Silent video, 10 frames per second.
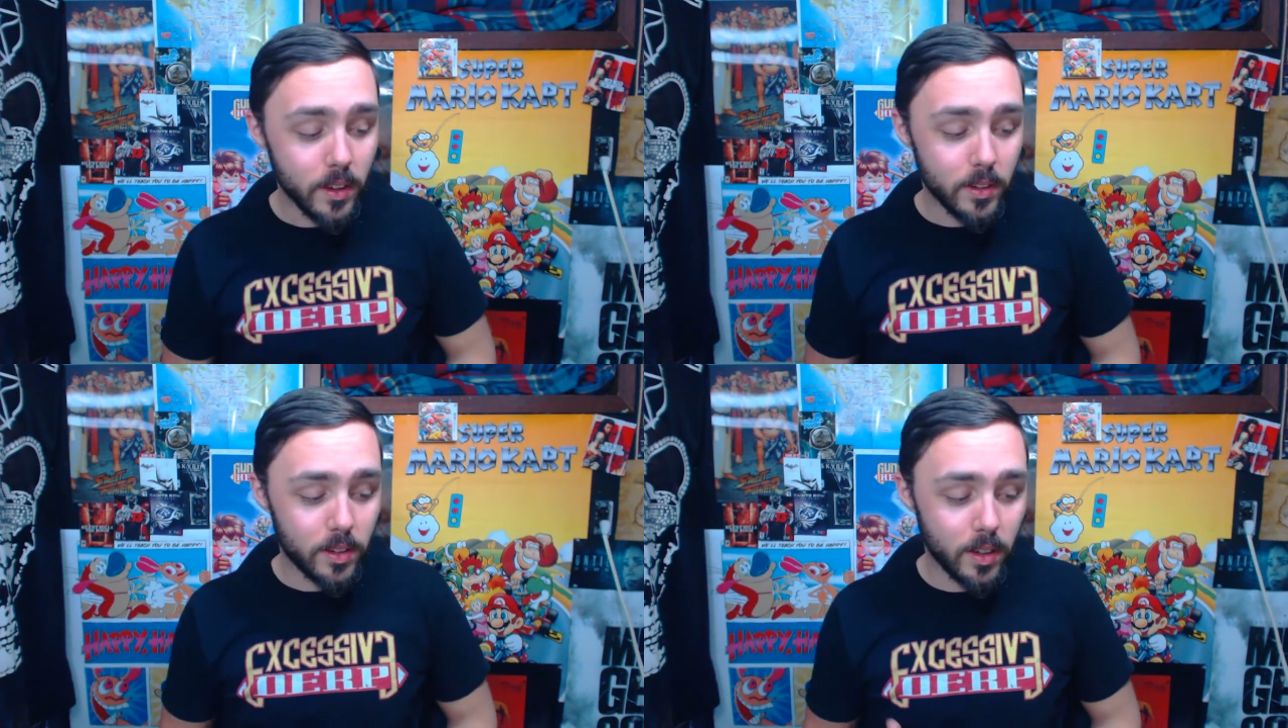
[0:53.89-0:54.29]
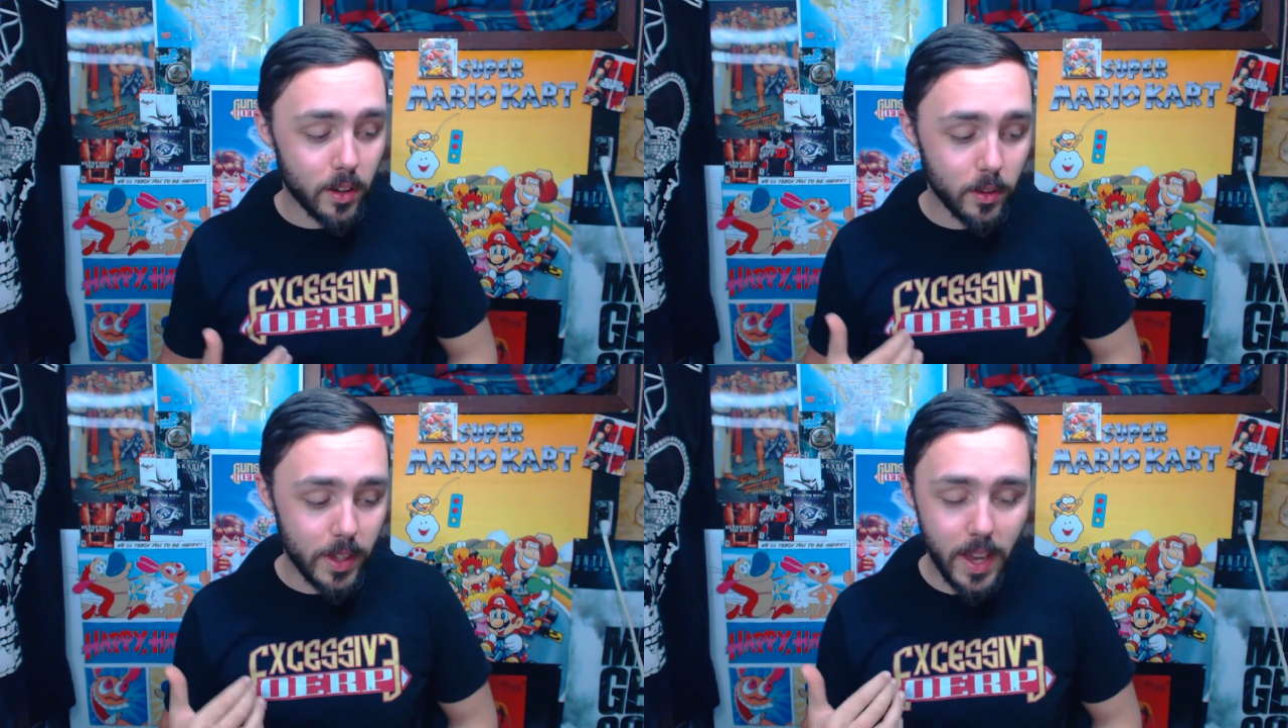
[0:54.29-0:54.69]

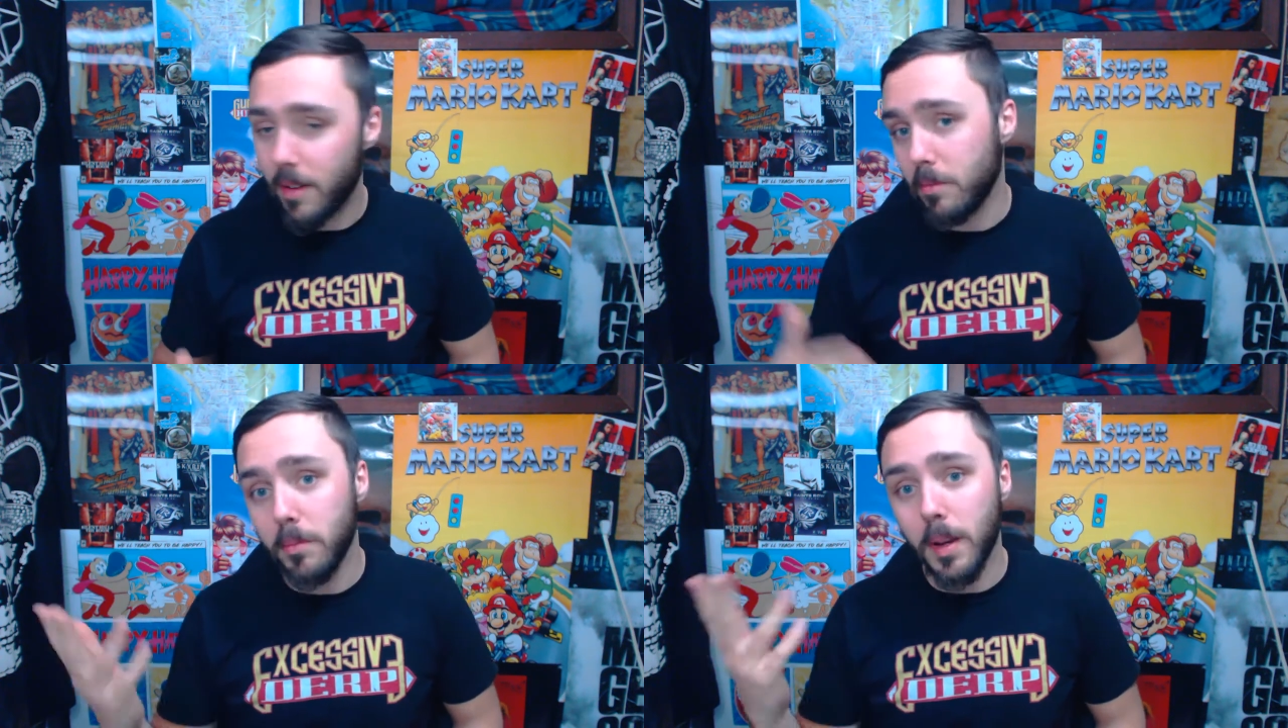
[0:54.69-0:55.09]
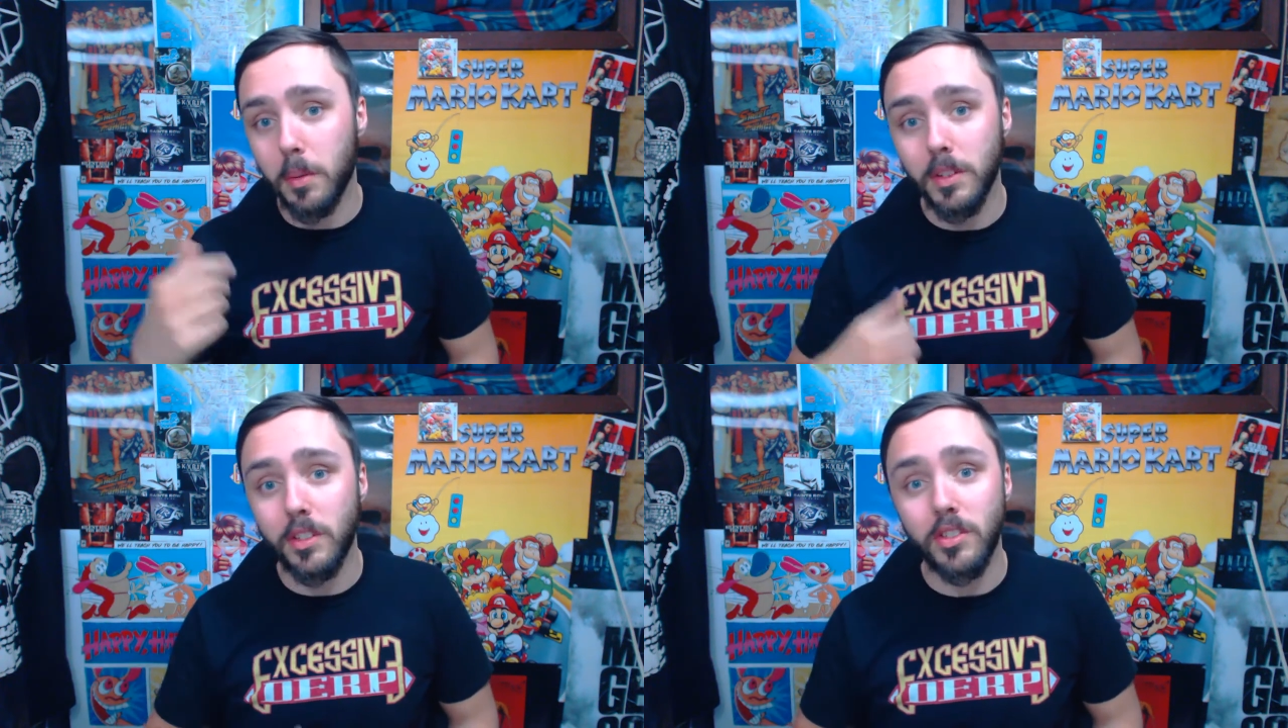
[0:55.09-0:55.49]
So yeah, might as
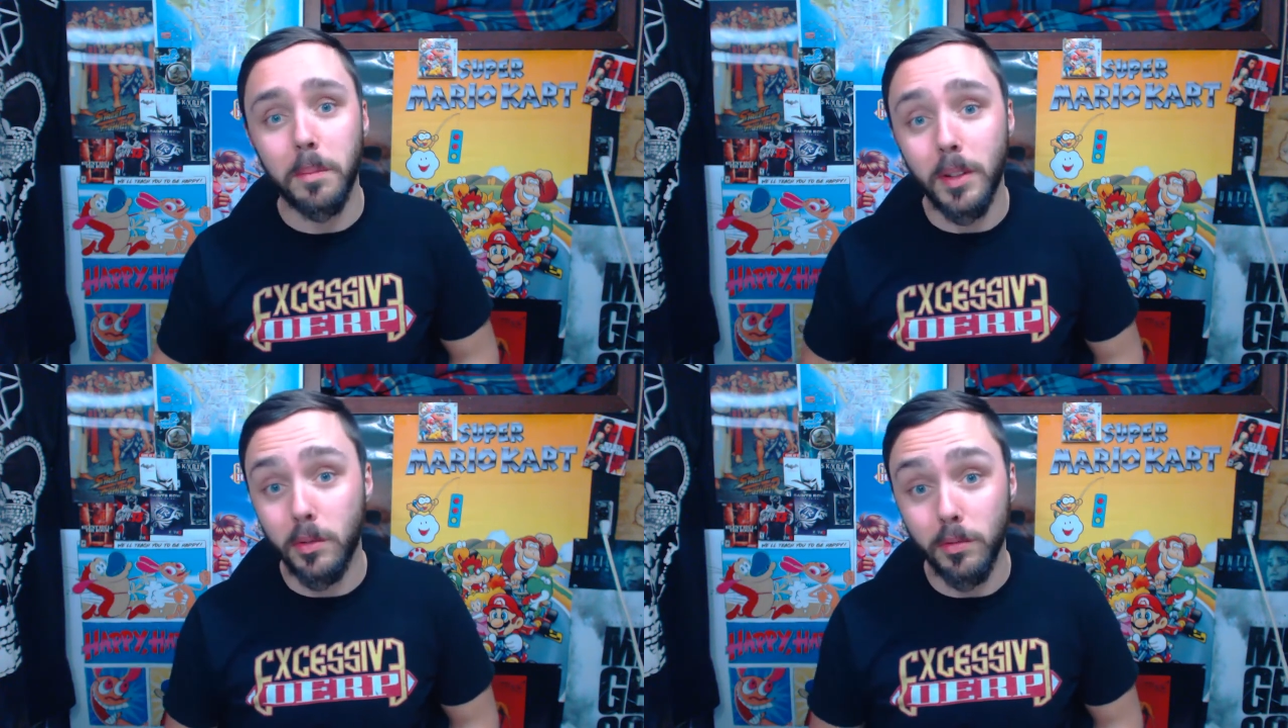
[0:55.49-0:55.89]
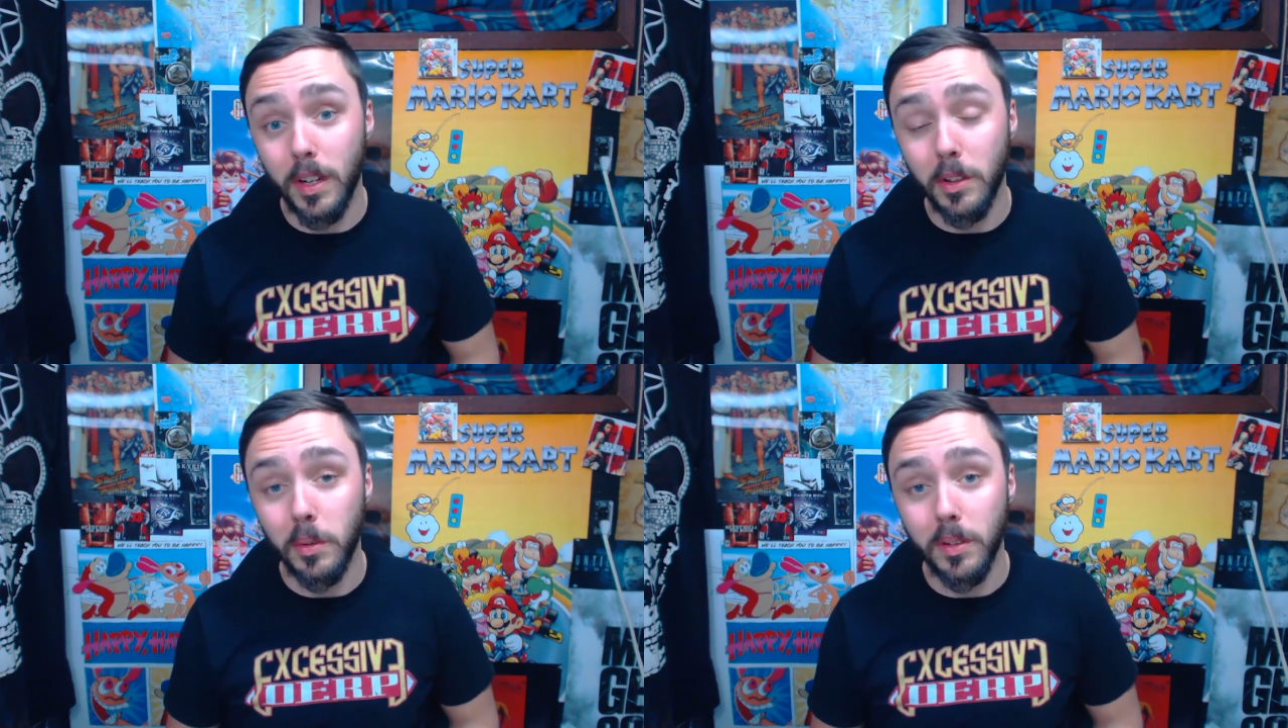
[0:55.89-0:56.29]
well just jump
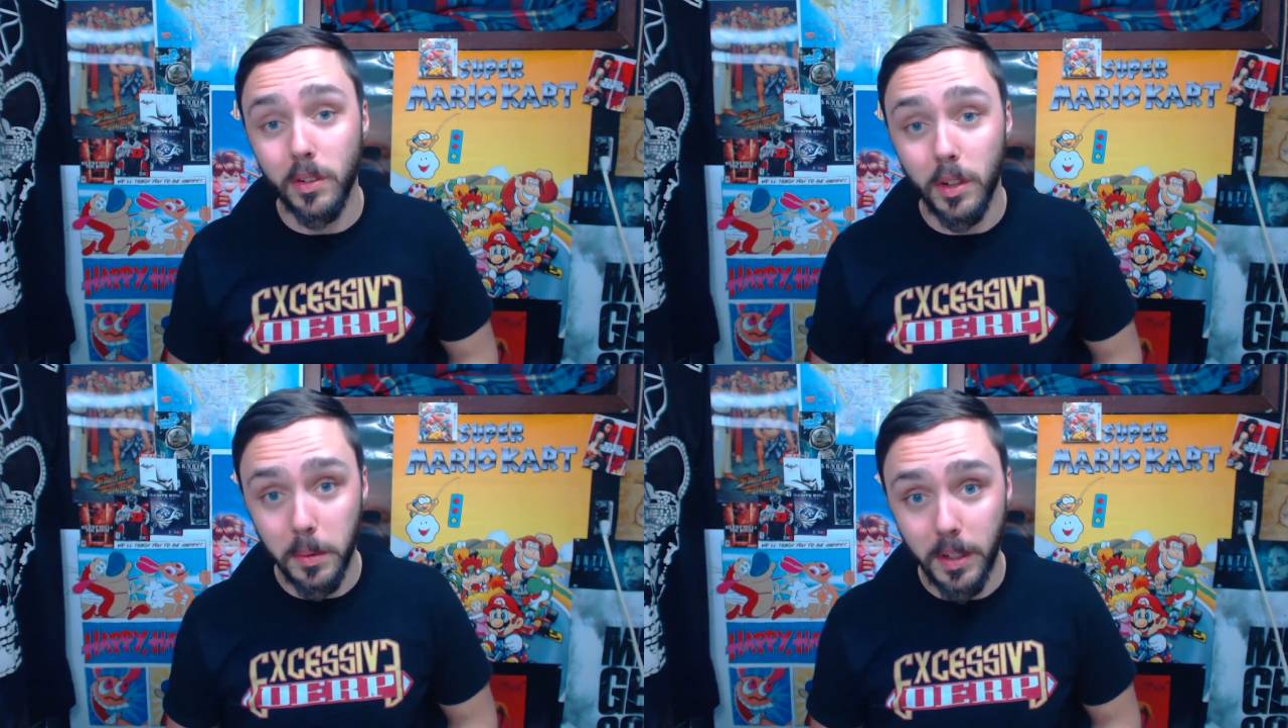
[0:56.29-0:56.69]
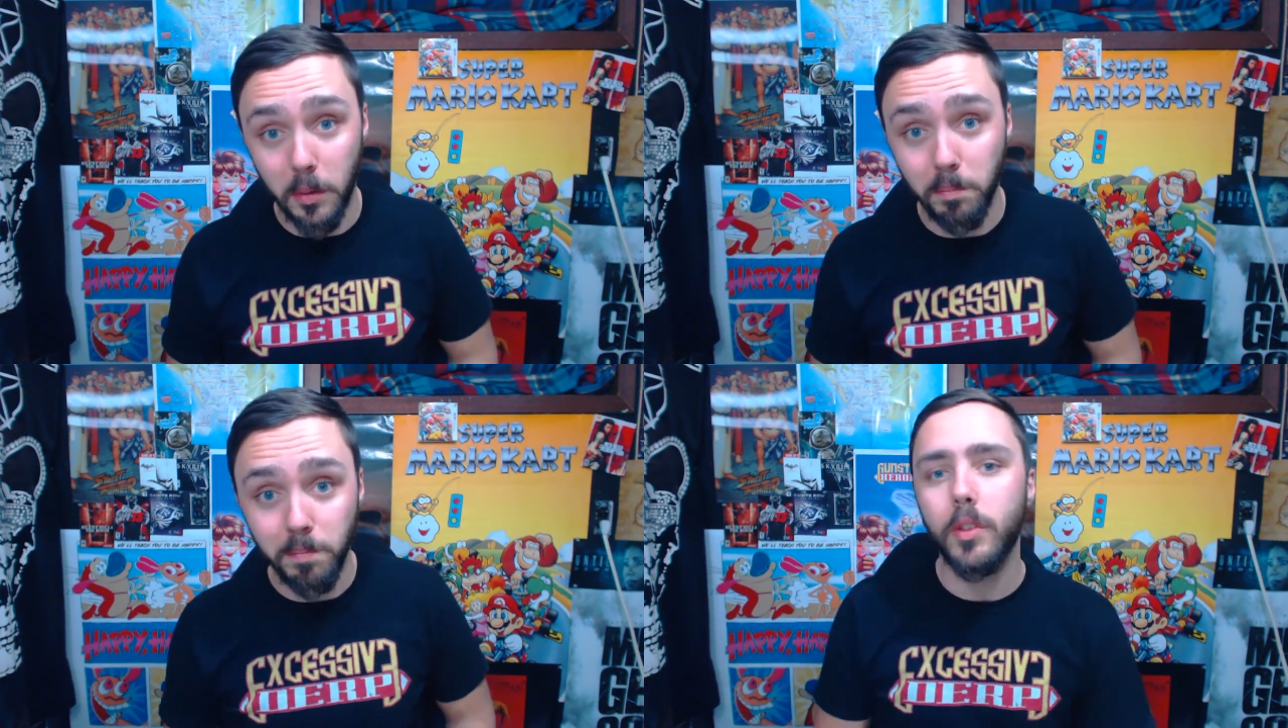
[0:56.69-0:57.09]
right into it, so here we go.